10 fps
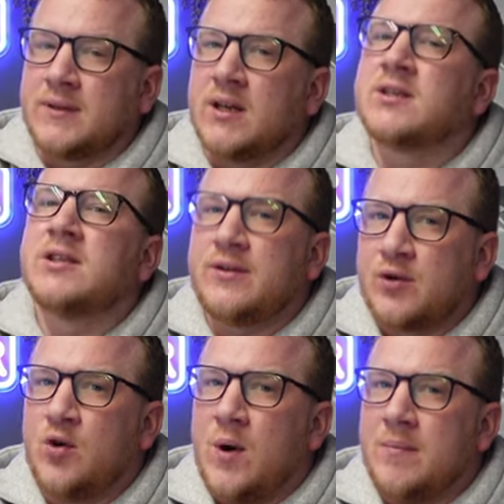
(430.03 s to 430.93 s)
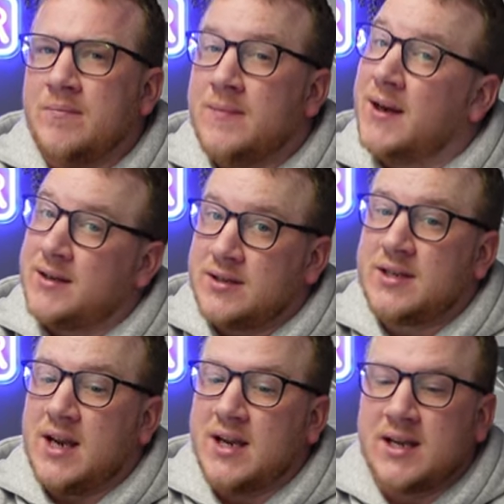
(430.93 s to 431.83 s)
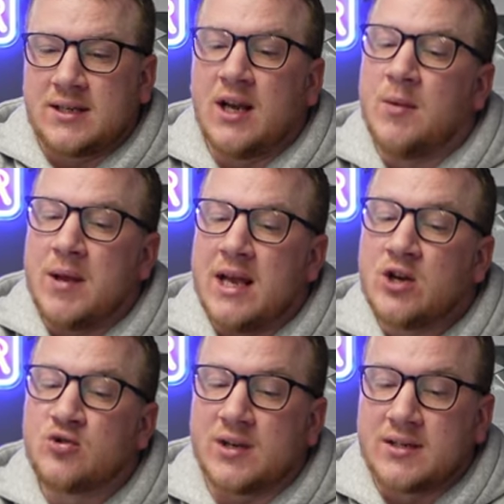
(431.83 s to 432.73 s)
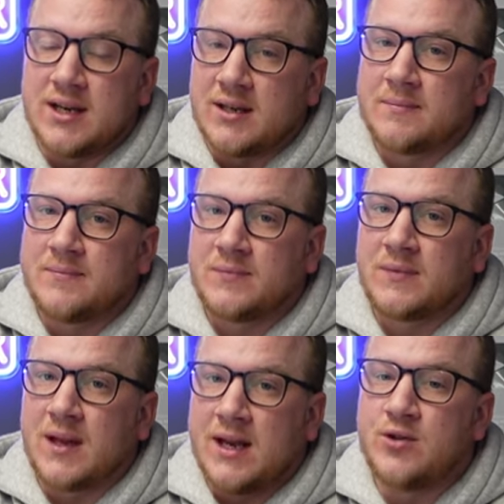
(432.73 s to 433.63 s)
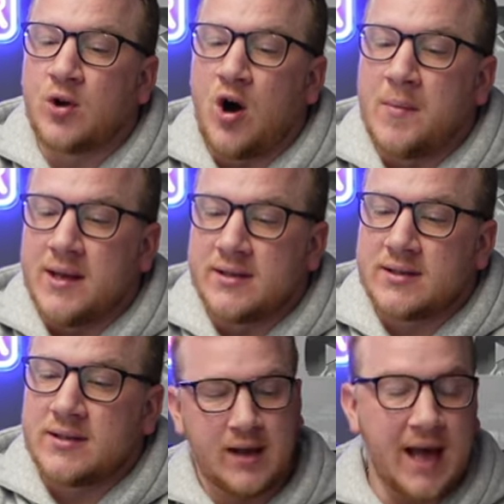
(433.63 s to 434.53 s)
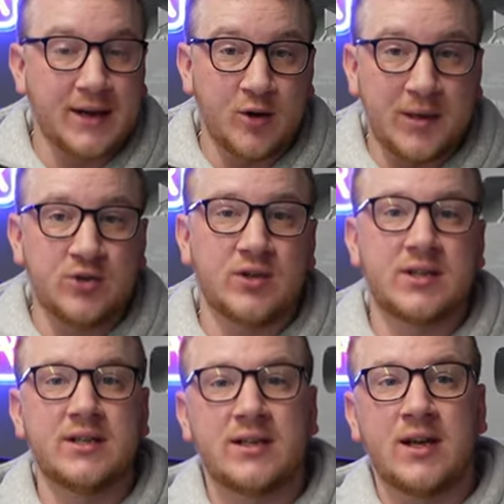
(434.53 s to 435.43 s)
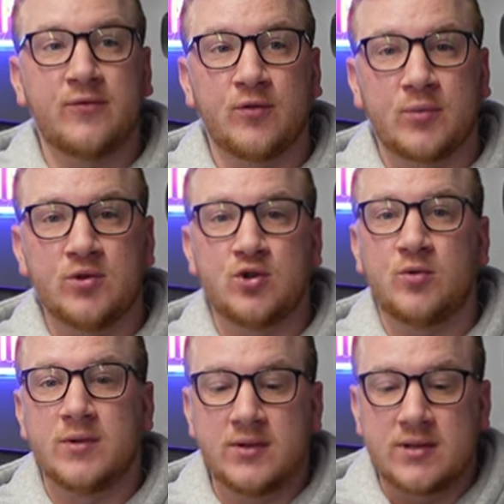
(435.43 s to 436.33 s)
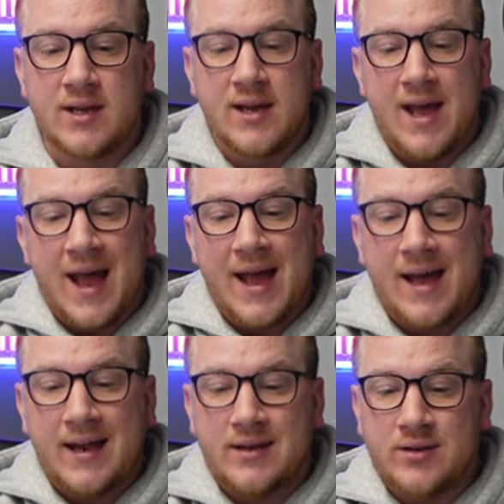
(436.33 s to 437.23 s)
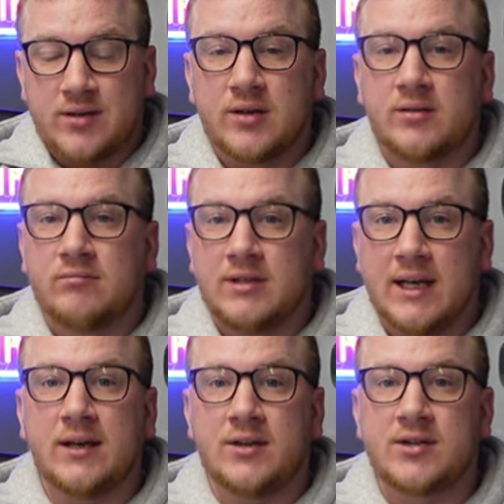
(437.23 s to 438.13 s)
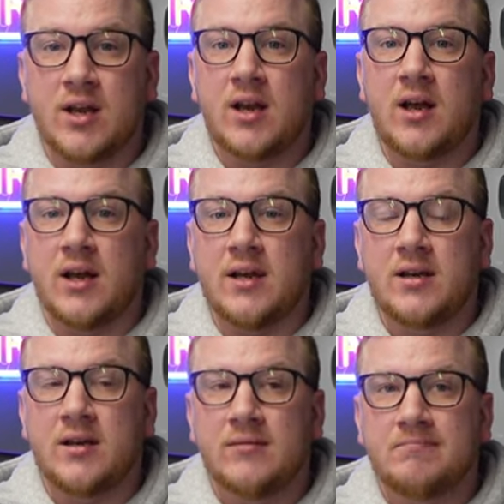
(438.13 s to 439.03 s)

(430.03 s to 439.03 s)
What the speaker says: It's a difficult one, and as I say, it's going to be interesting in the comments. And it'll be interesting to hear from consumers and dealers alike.